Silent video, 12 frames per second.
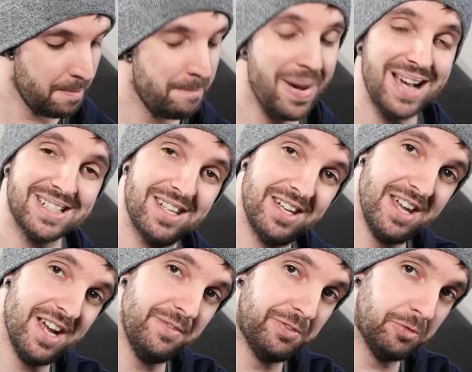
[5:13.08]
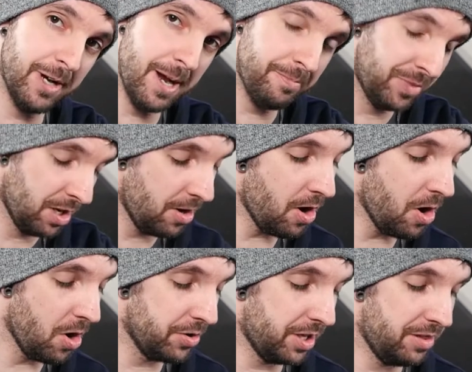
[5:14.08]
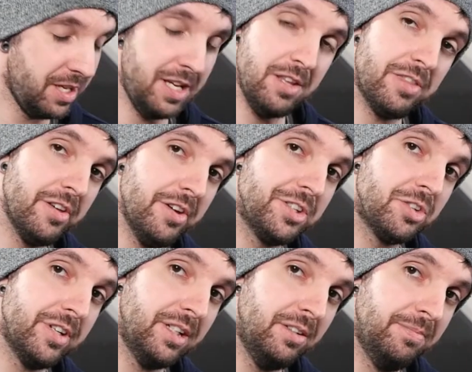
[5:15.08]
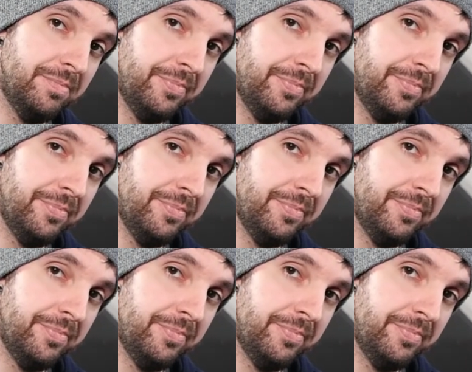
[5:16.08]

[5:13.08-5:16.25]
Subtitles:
back to the 9th fret on the 3rd string.